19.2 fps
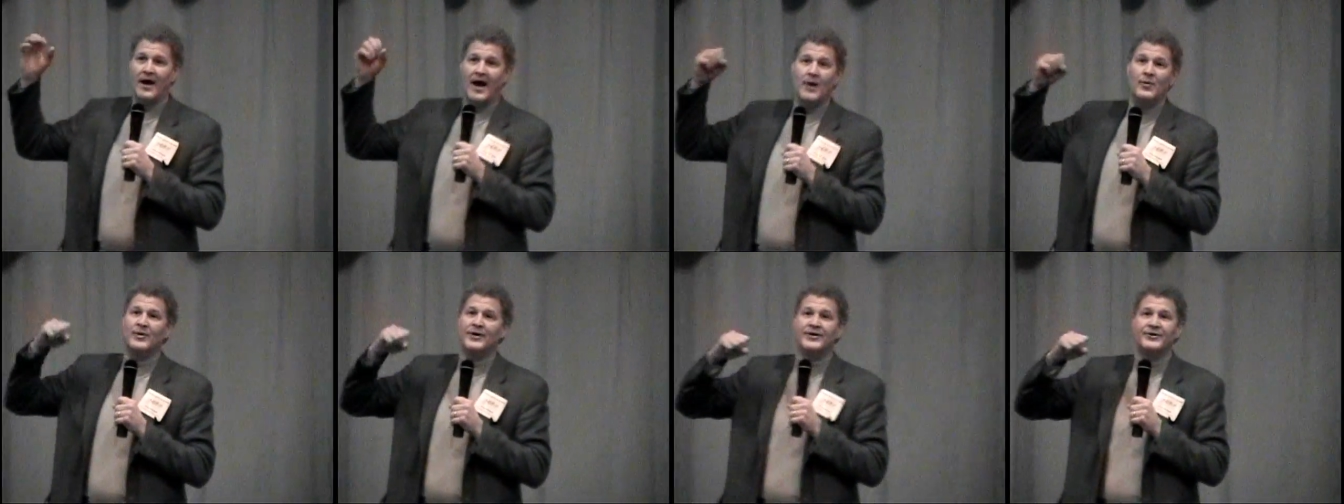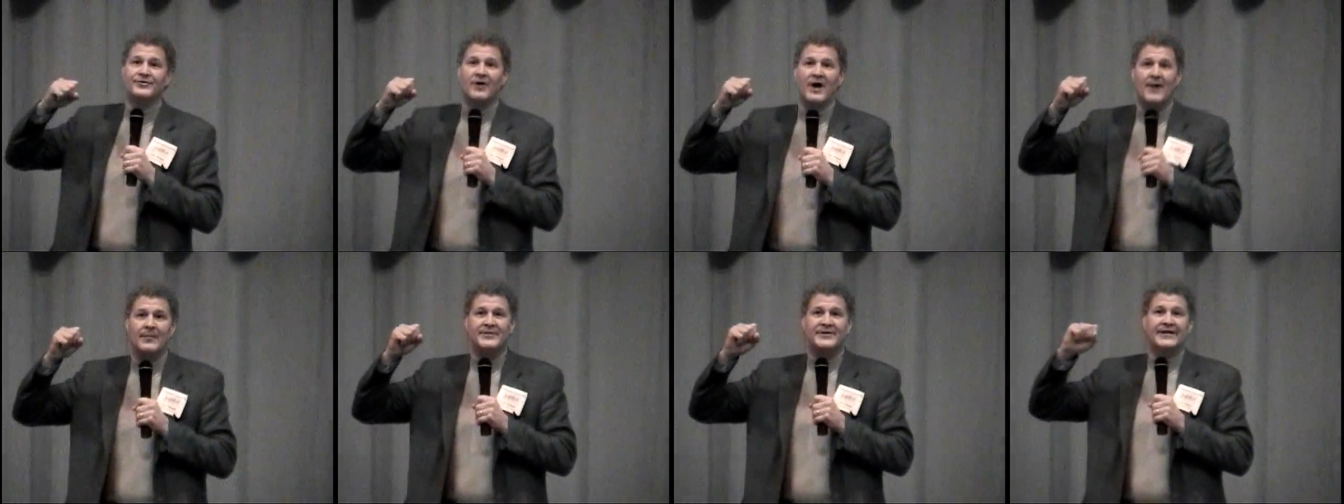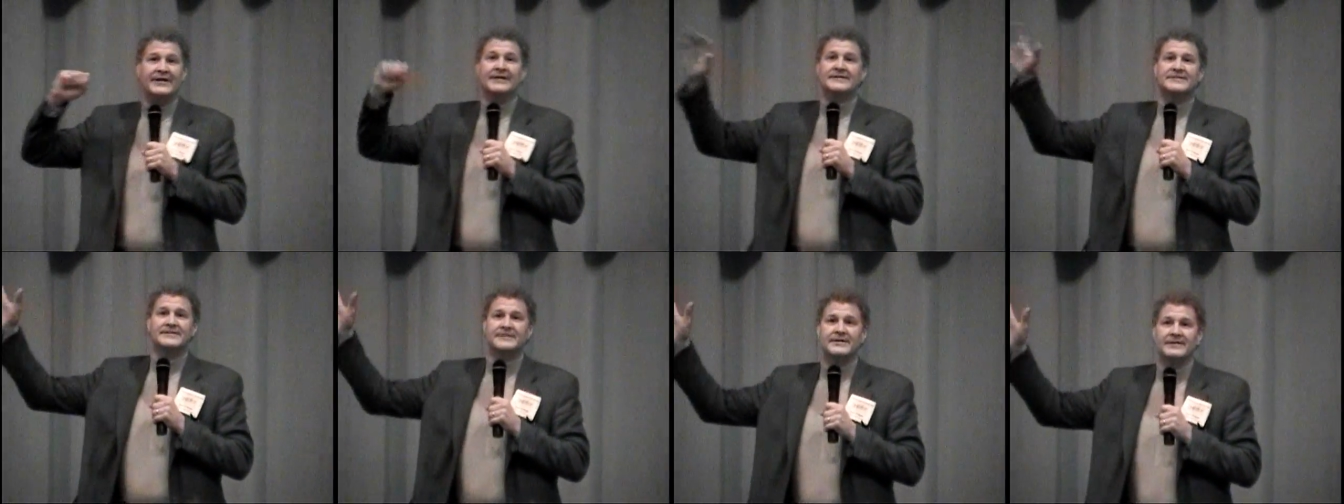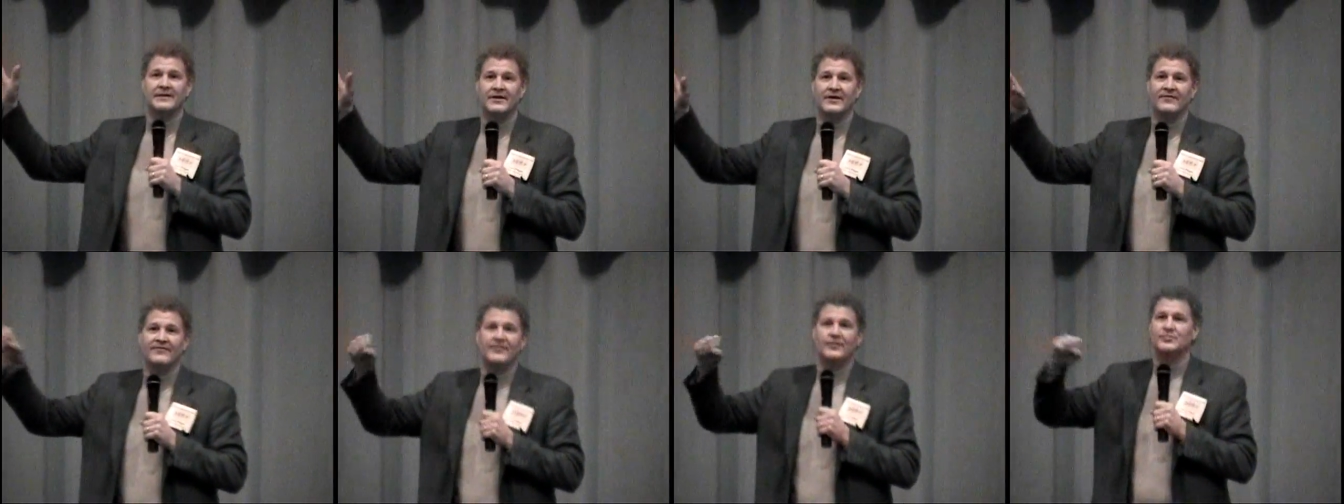I would have dropped it
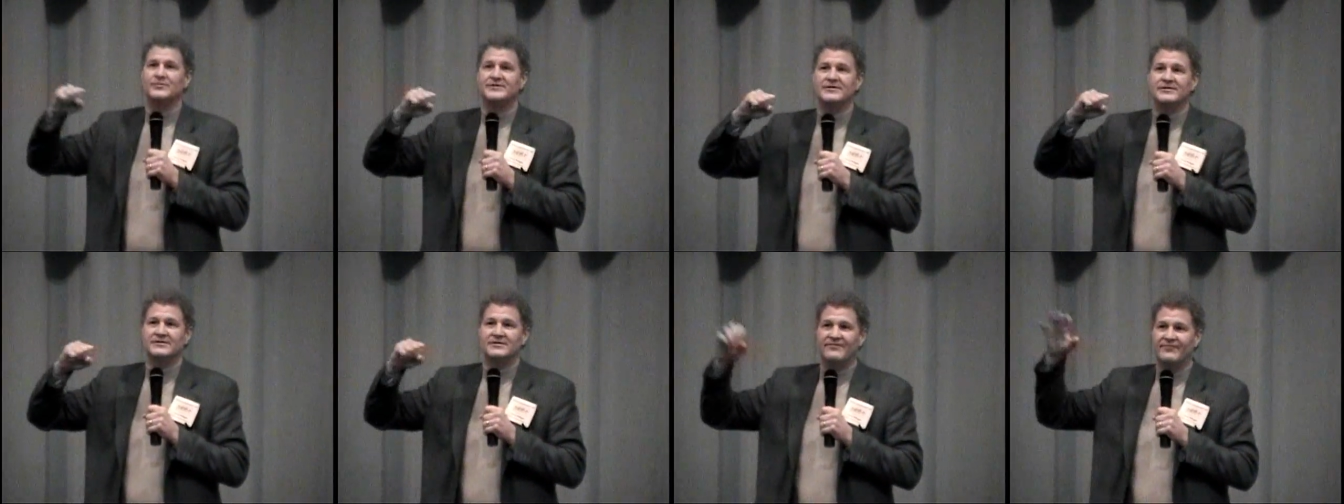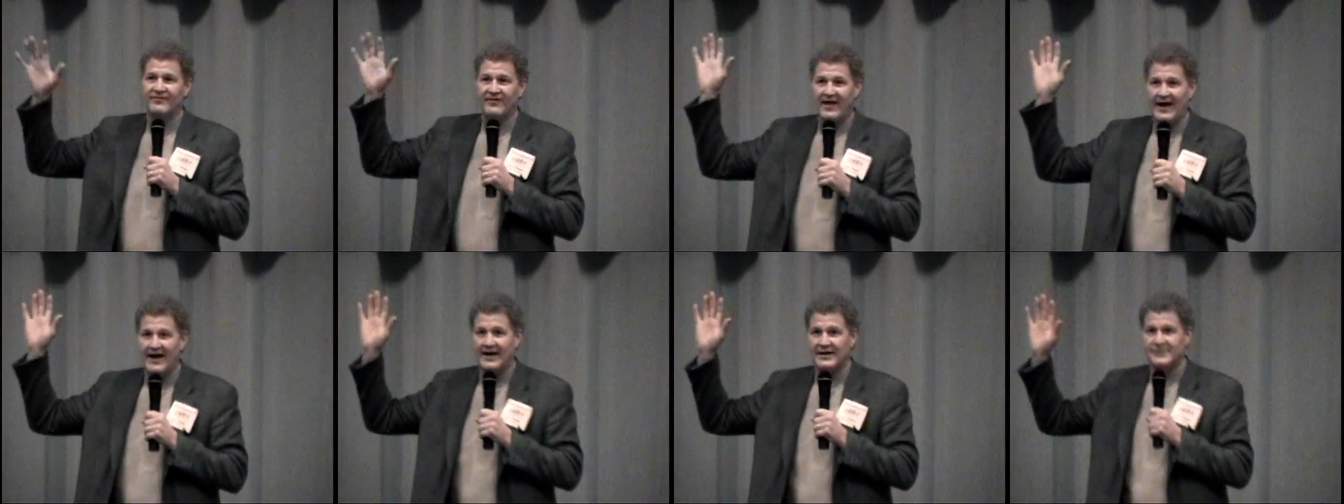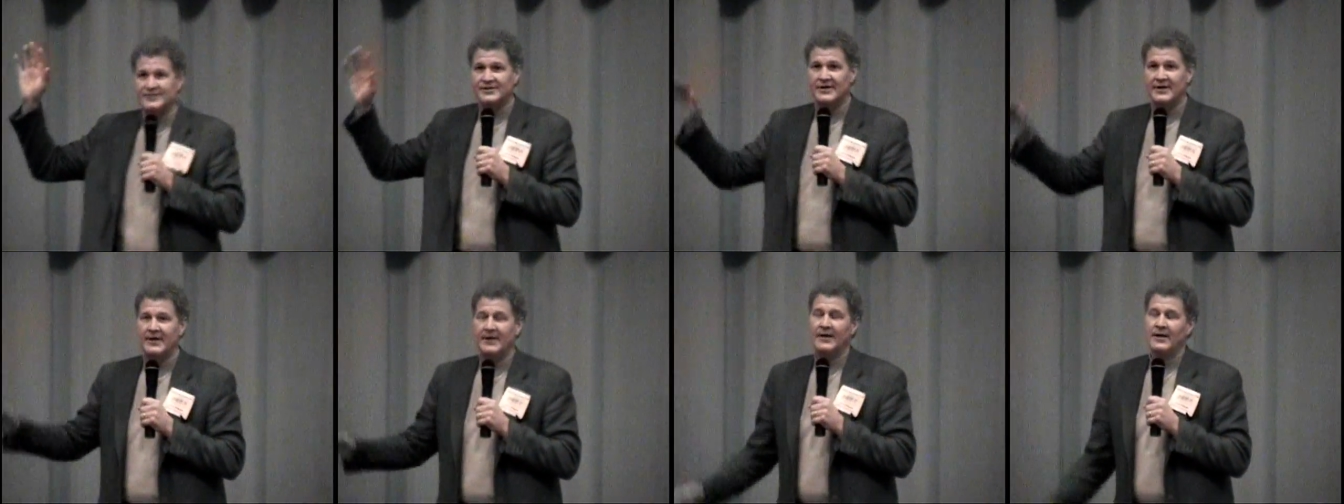instantly if it was just a flash.